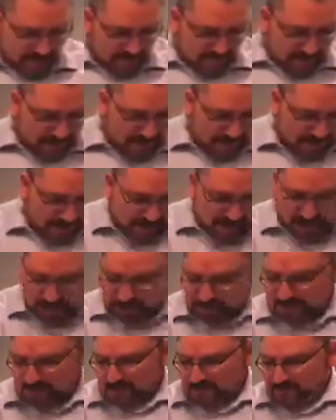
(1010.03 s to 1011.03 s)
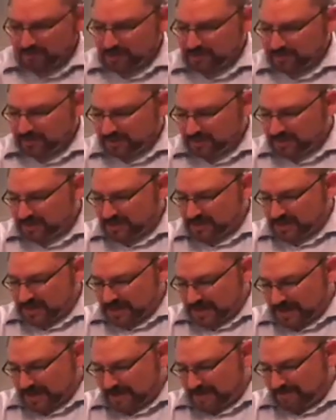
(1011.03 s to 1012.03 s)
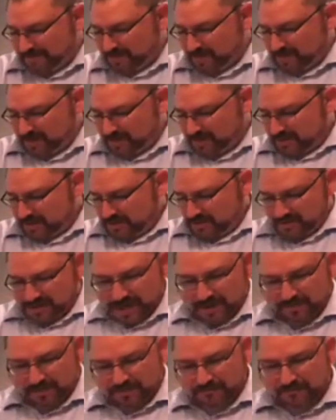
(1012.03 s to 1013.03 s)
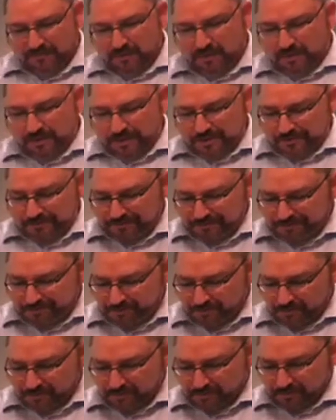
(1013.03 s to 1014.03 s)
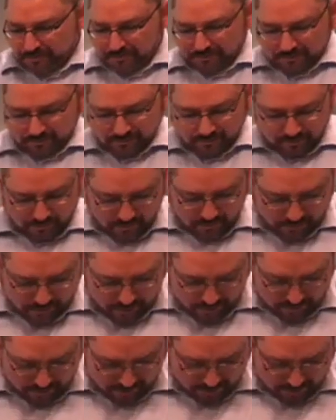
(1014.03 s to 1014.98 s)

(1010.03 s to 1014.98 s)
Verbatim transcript: that, but specifically uh, chapter four, I